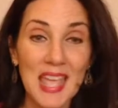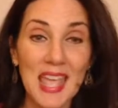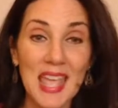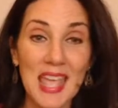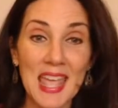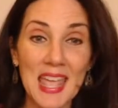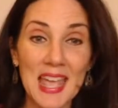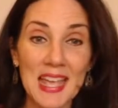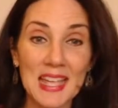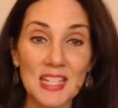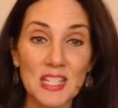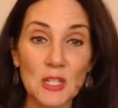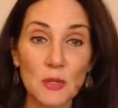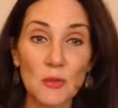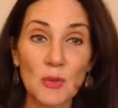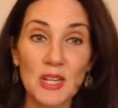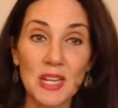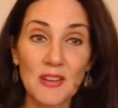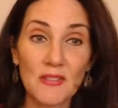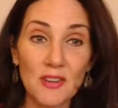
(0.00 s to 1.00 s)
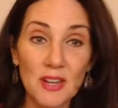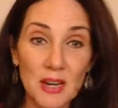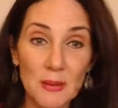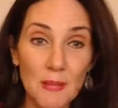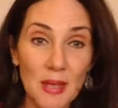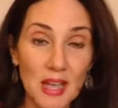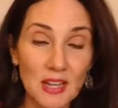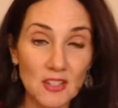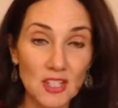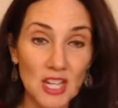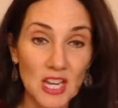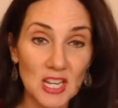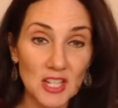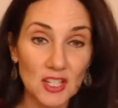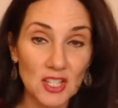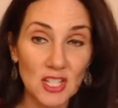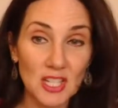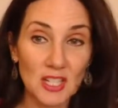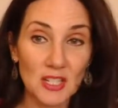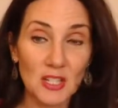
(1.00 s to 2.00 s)
And whatever
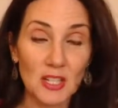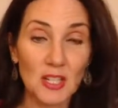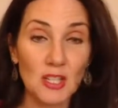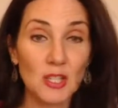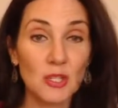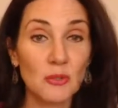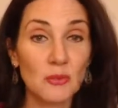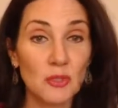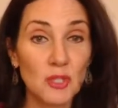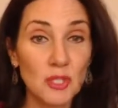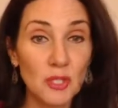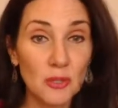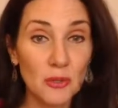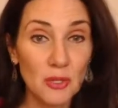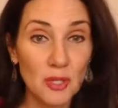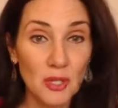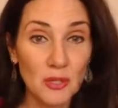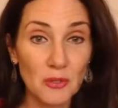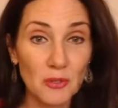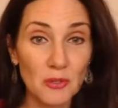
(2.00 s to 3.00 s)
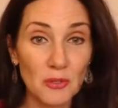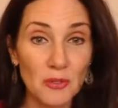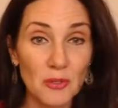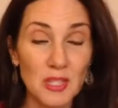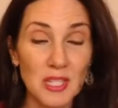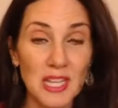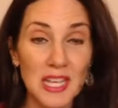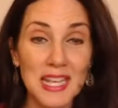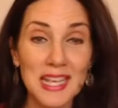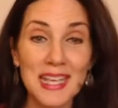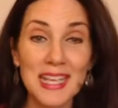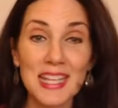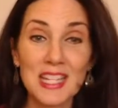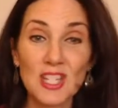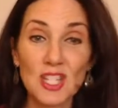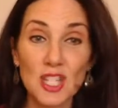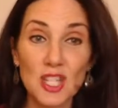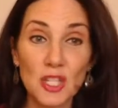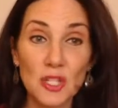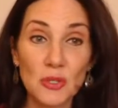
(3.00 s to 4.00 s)
imagination you do use,
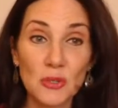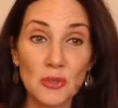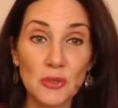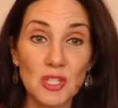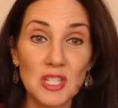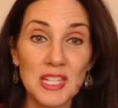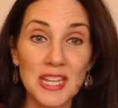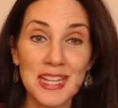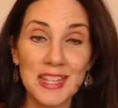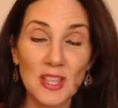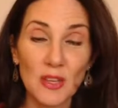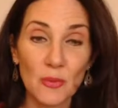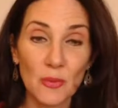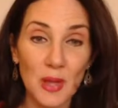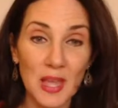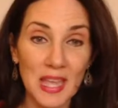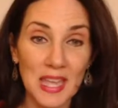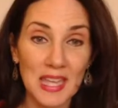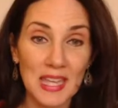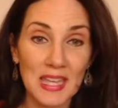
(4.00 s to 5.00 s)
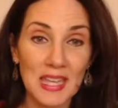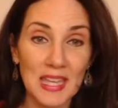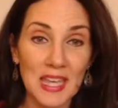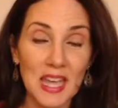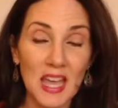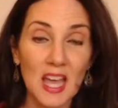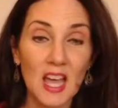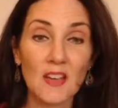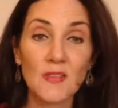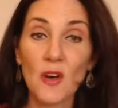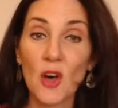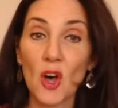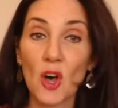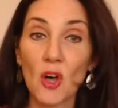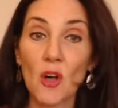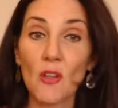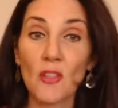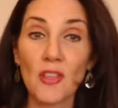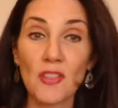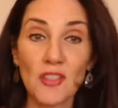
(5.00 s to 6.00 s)
it's used in the way of
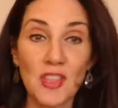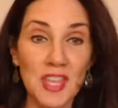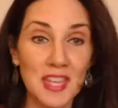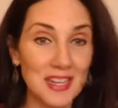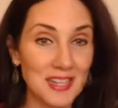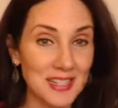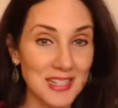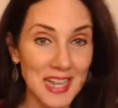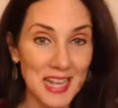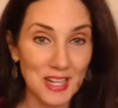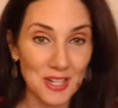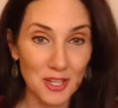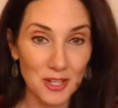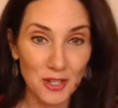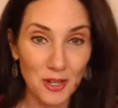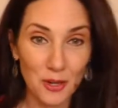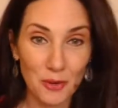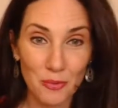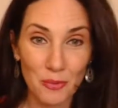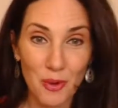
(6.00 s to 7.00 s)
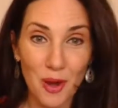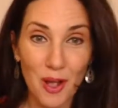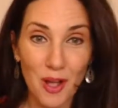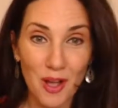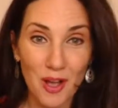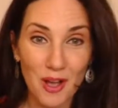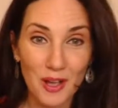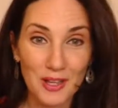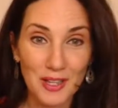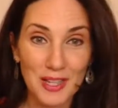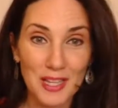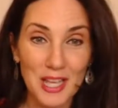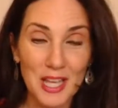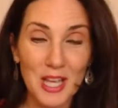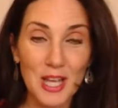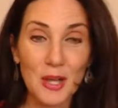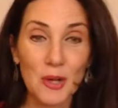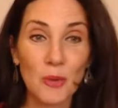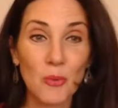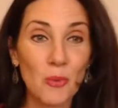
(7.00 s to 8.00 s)
all the things that could go wrong,
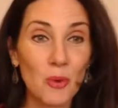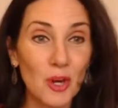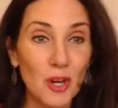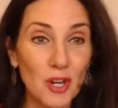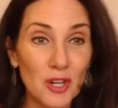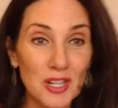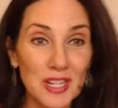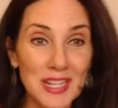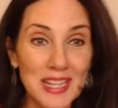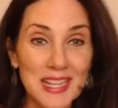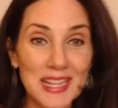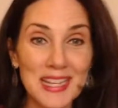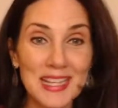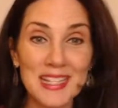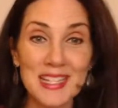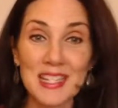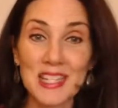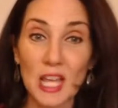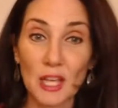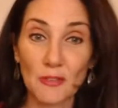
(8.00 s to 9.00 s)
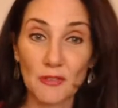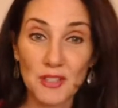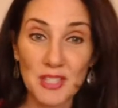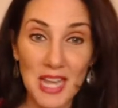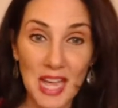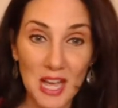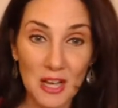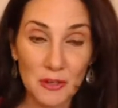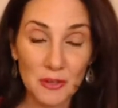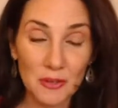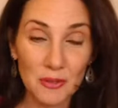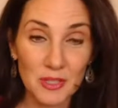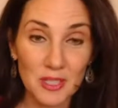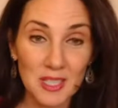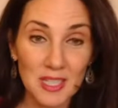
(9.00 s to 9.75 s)
worry, self-doubt,